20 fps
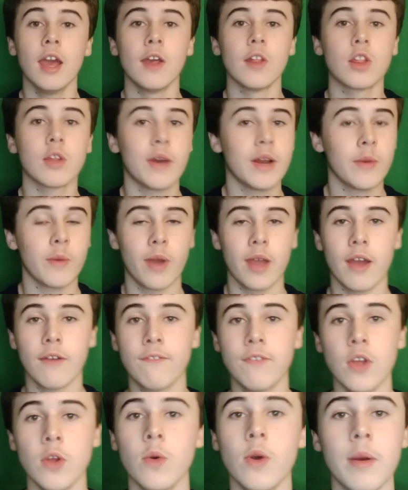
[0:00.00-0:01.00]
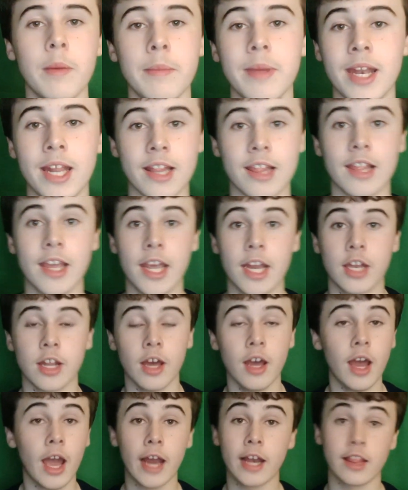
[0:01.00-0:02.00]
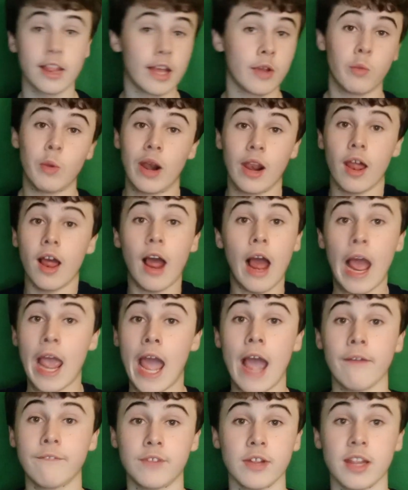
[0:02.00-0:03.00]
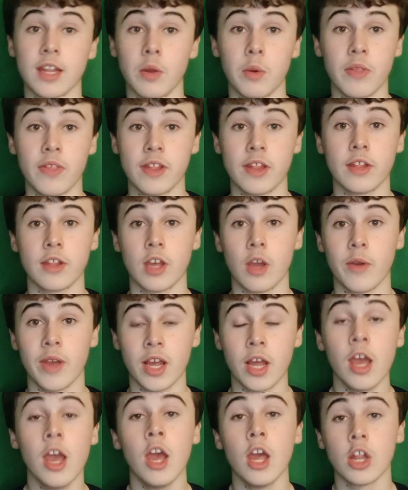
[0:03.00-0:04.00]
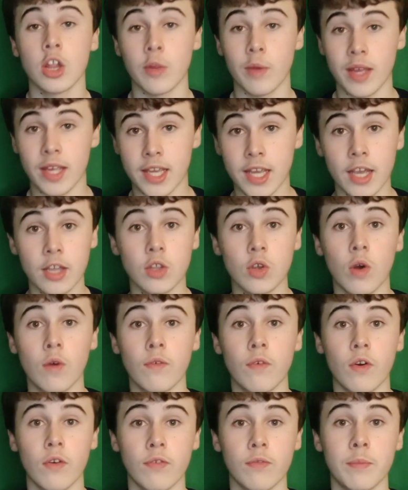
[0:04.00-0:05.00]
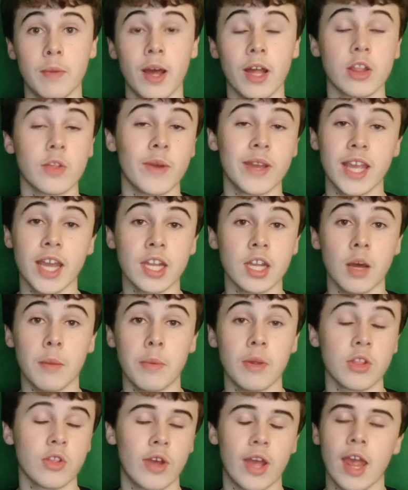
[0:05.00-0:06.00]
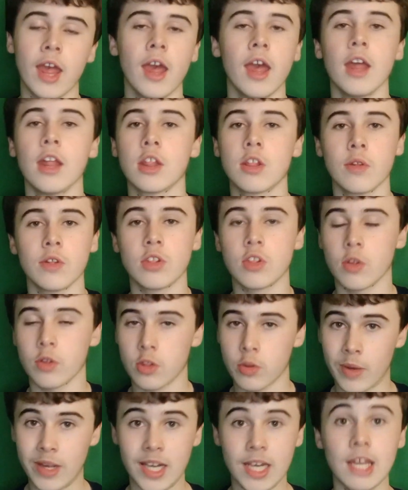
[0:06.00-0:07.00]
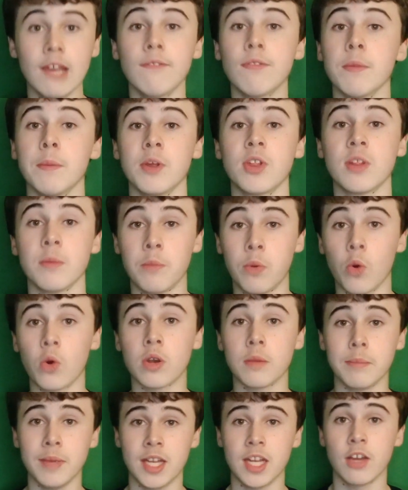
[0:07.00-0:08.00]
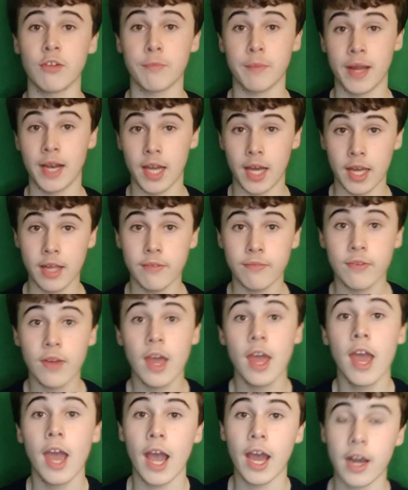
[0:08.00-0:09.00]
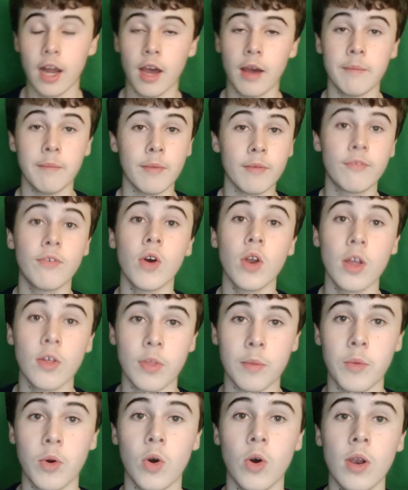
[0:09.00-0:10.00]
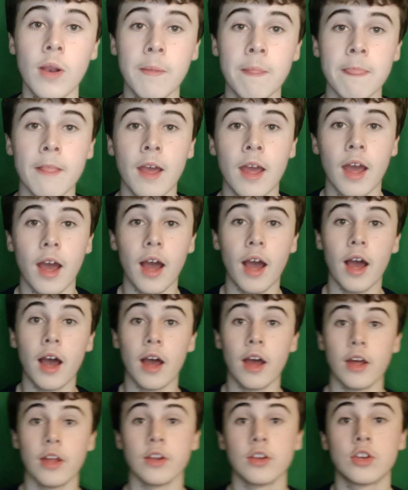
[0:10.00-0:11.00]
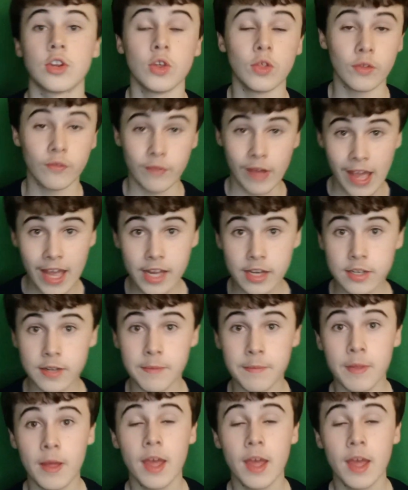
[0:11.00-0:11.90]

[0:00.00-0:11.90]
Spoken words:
So anyway, a few minutes later, I just, like, well, I have to see where this is going, so I get so I leave the most important meeting of my life, and follow them all, to the vet.